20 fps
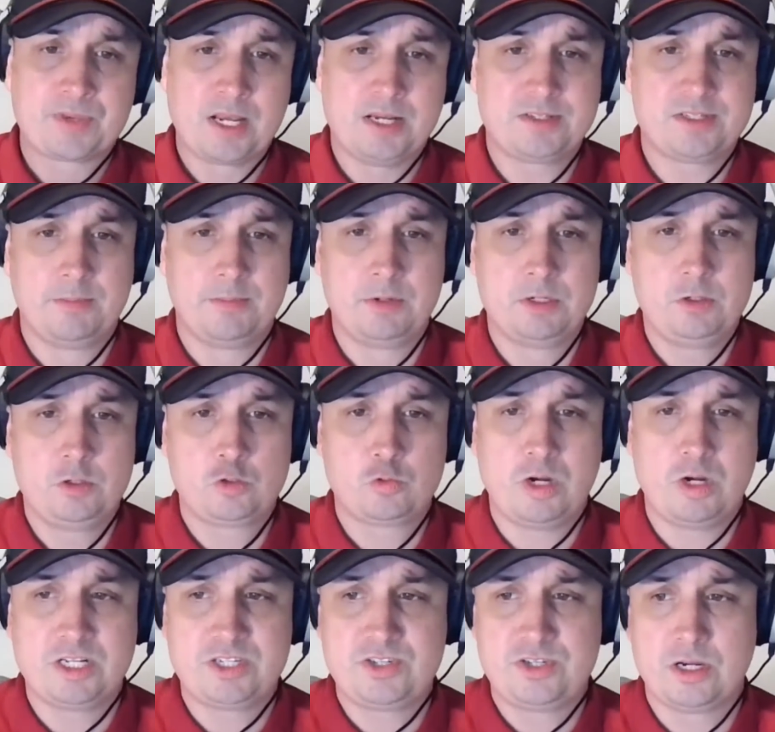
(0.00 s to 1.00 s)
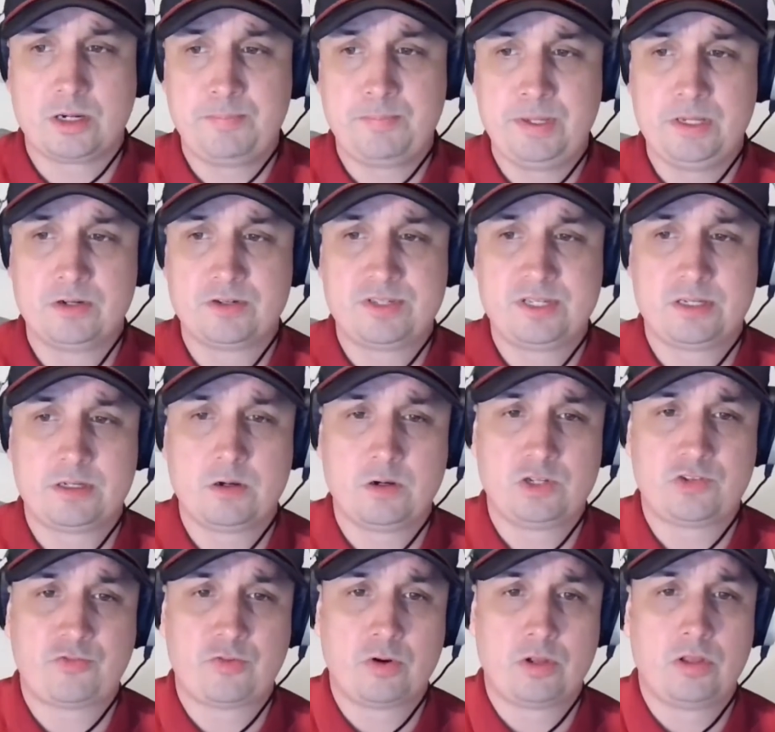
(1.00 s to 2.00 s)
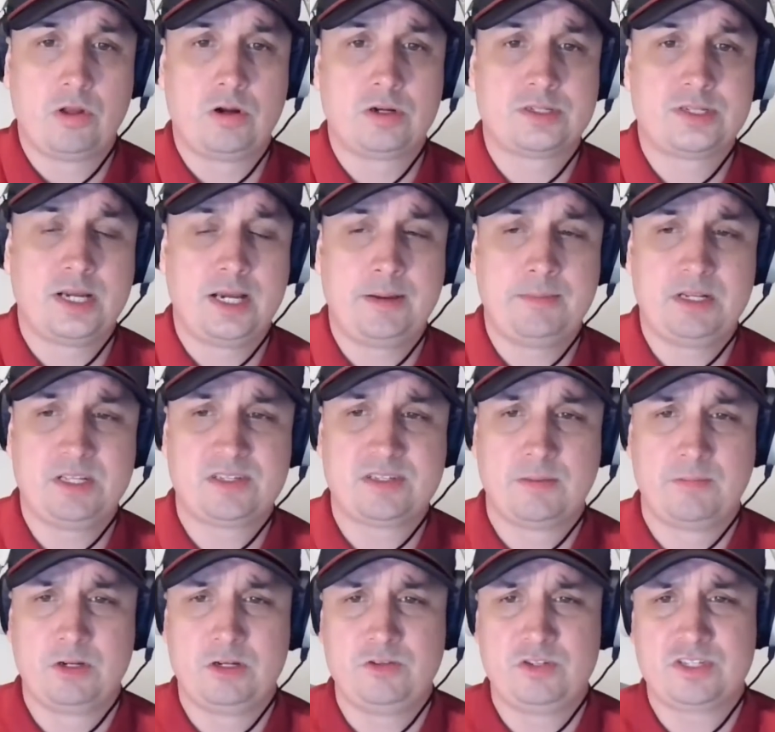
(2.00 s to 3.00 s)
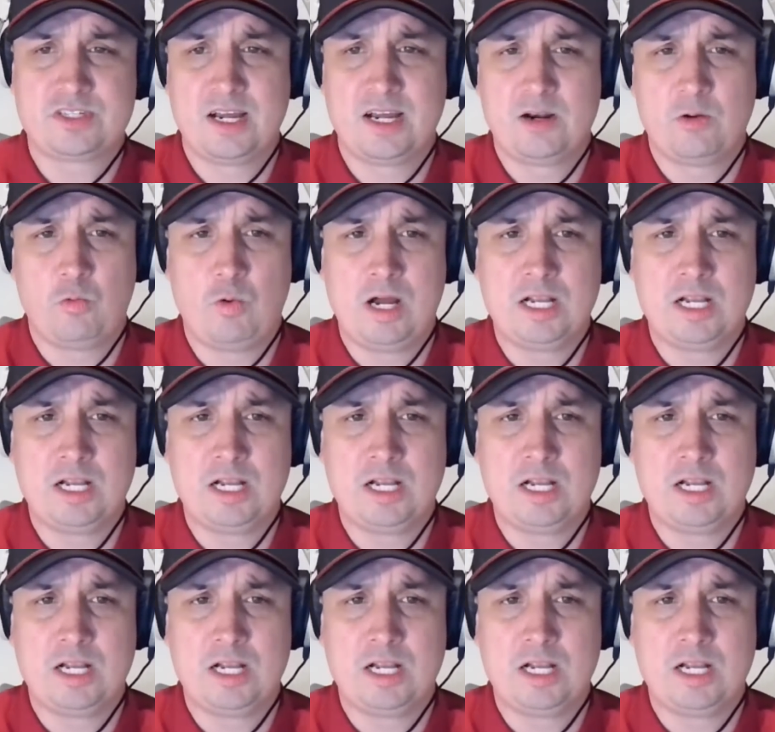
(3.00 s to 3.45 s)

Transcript: as someone who's watched Doug Peterson coach for a long time, and as someone who just kind of